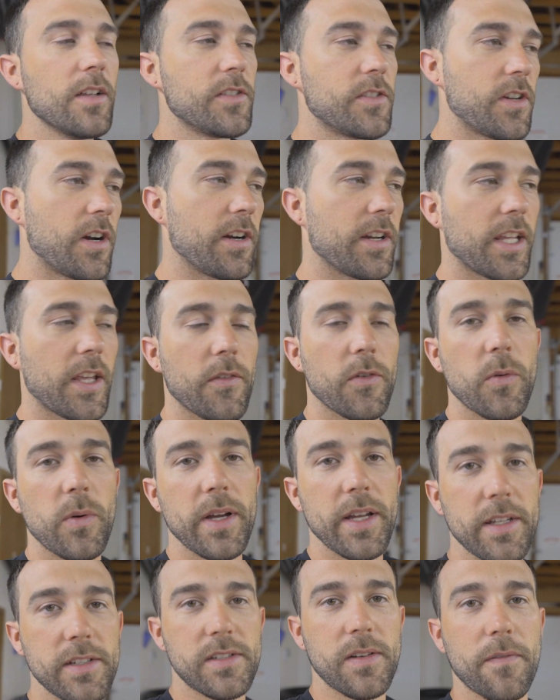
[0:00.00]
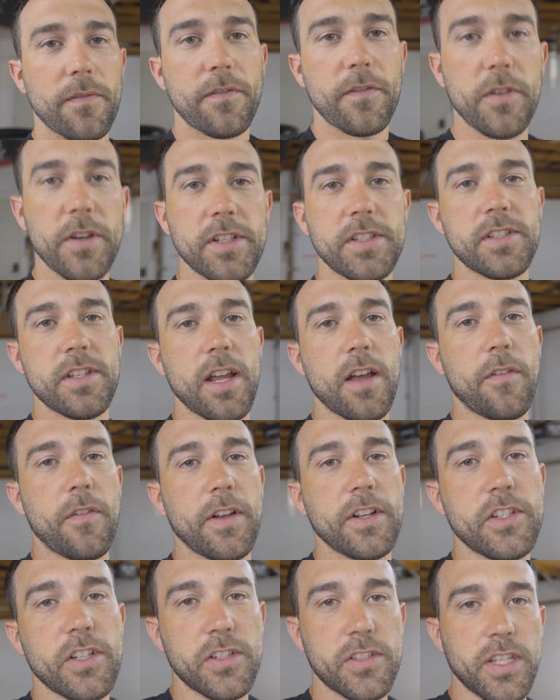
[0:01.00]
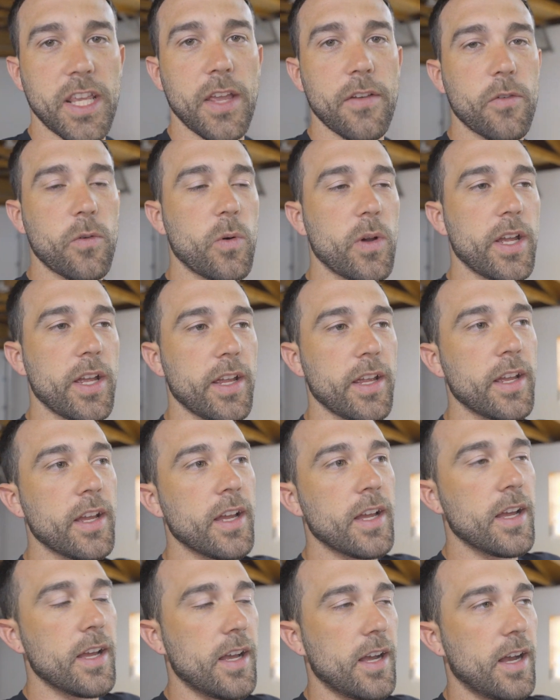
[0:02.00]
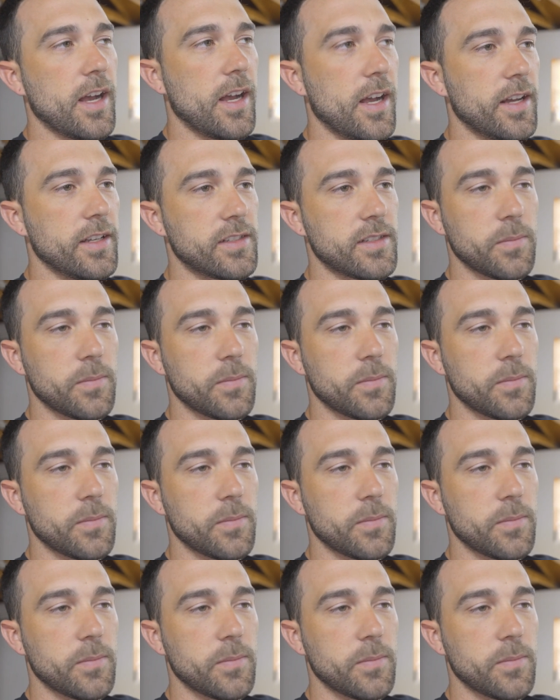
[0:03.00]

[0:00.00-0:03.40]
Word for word: Starting to give away some free stuff. I just gave away uh,